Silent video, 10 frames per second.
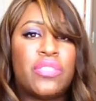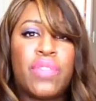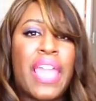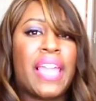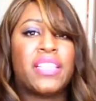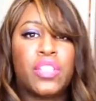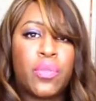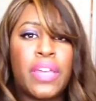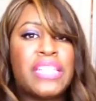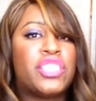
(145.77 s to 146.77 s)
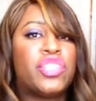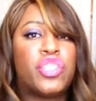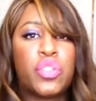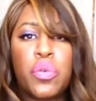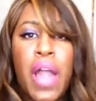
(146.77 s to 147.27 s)
can't do it. It's
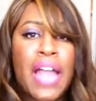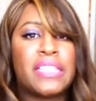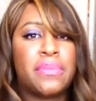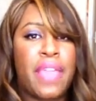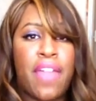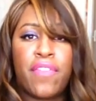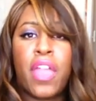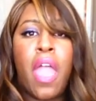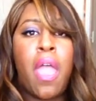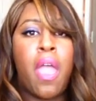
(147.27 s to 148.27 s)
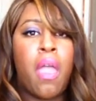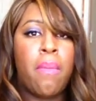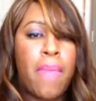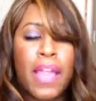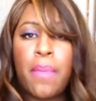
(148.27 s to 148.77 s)
just too hot to be having
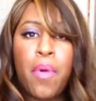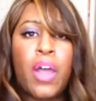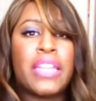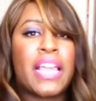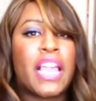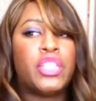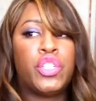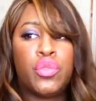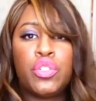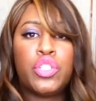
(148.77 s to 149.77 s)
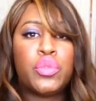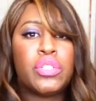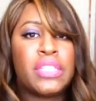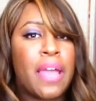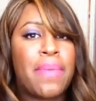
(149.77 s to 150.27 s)
makeup on. Like as soon as you
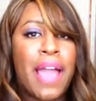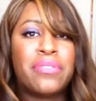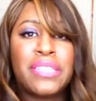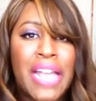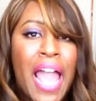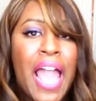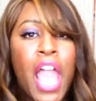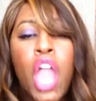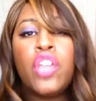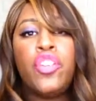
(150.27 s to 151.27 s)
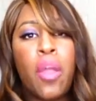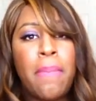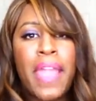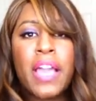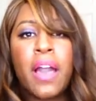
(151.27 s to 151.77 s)
step outside, your
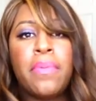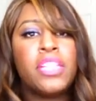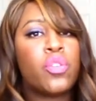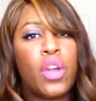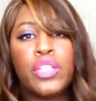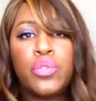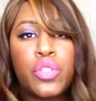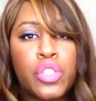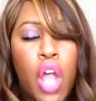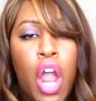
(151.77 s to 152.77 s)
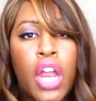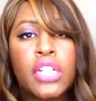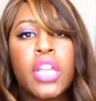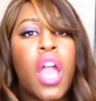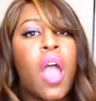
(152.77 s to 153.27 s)
makeup is going to
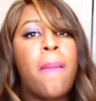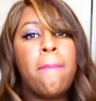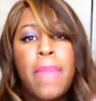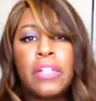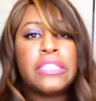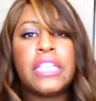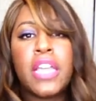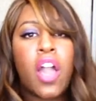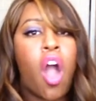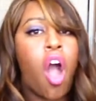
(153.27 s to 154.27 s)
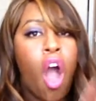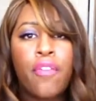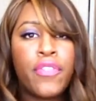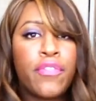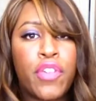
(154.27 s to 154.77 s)
start melting
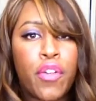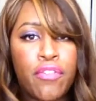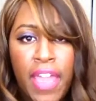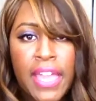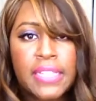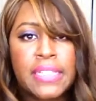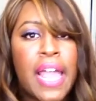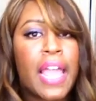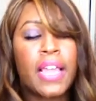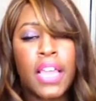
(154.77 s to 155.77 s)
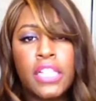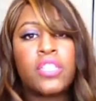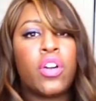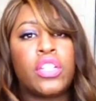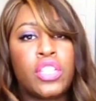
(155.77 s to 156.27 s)
off of your face. Like
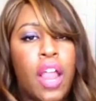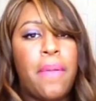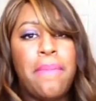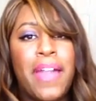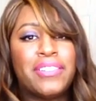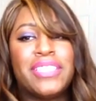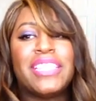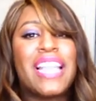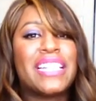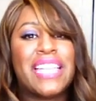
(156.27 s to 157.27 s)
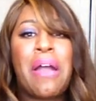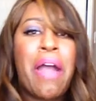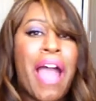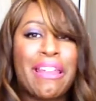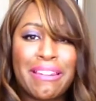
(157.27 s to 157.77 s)
it's gonna start melting. That's how
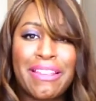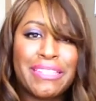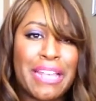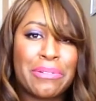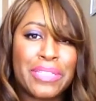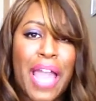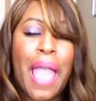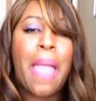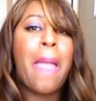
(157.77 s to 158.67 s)
hot it is outside.